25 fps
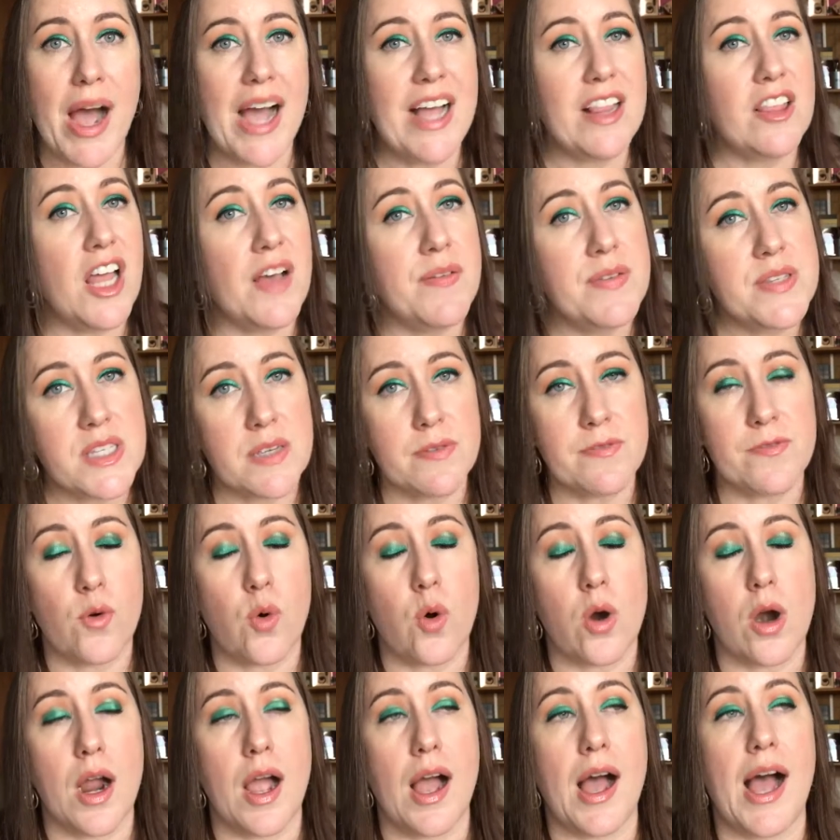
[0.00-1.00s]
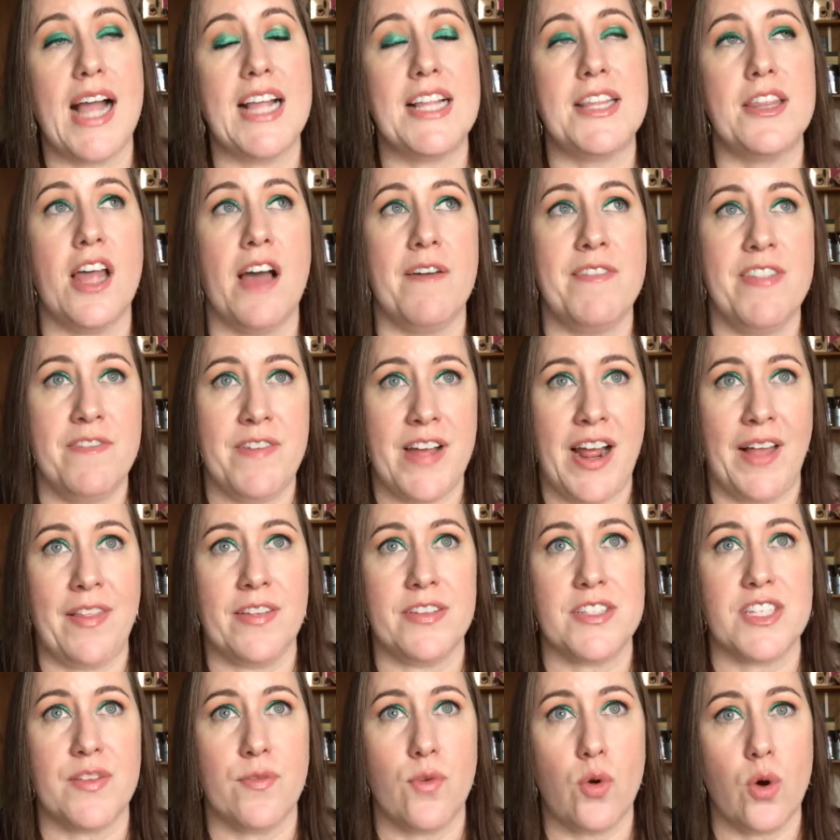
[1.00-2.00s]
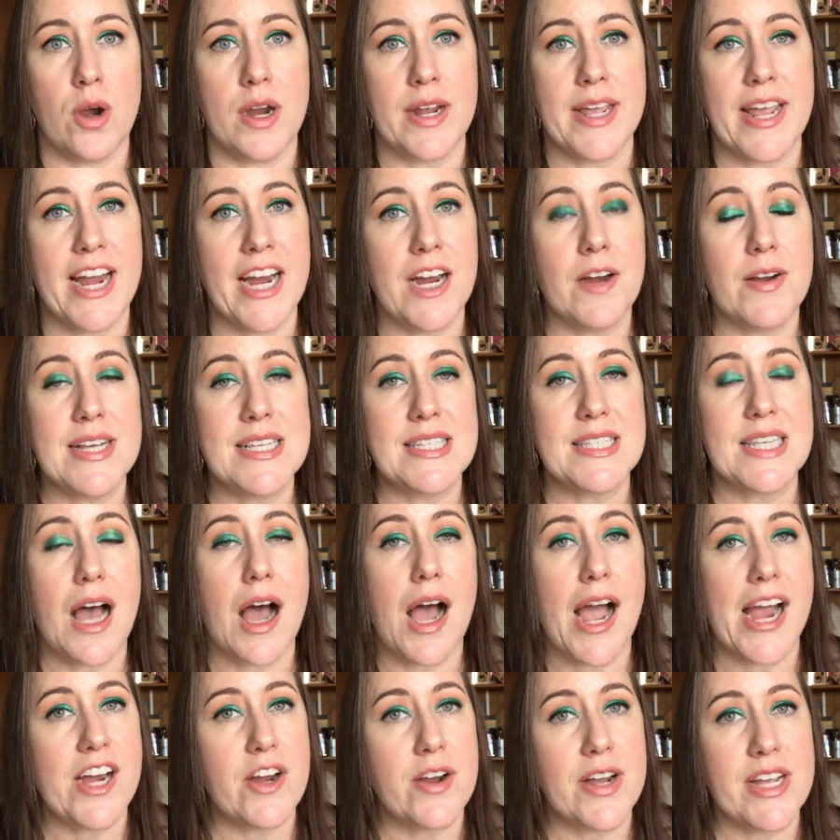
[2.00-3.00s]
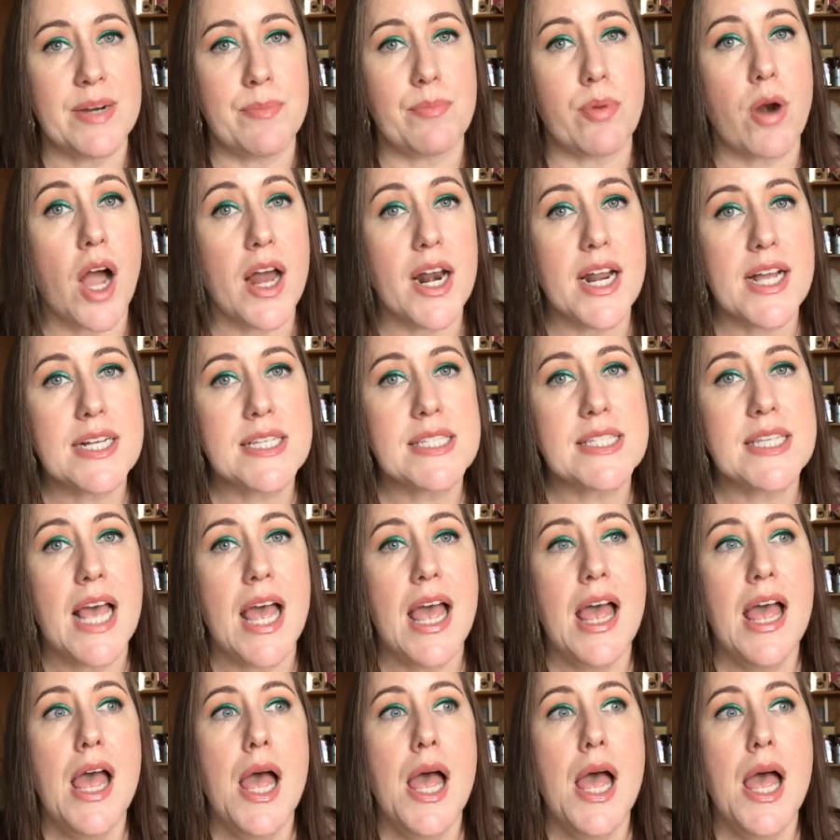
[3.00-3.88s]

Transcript: I love Sephora. I love the fact that Sephora carries the higher end products,